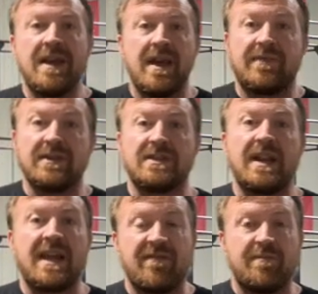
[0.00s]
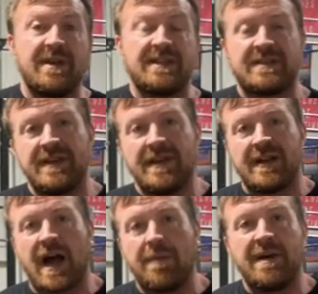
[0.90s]
If there's any I've
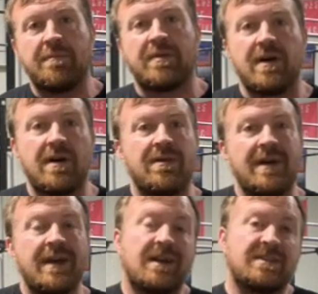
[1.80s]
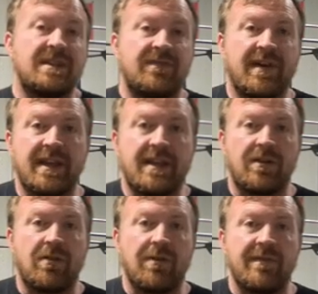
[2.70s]
missed, comment below. I'll see if I can get
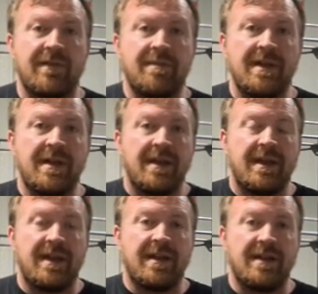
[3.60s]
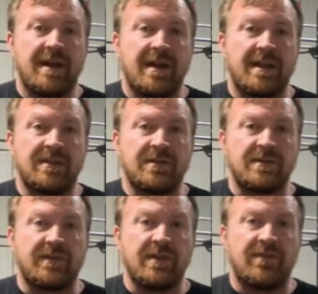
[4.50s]
a hold of them and get those
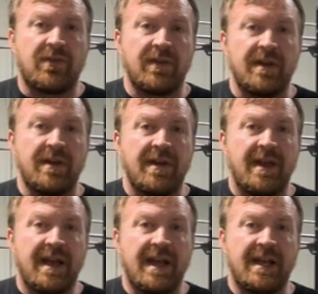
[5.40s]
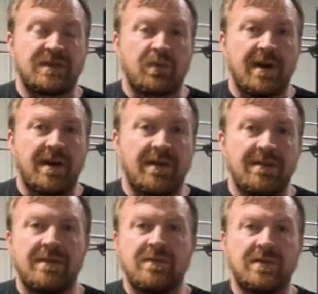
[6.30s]
reviewed for you as well.
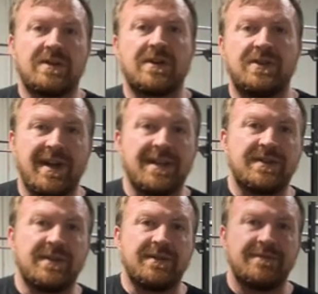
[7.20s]
We'll talk to you guys soon.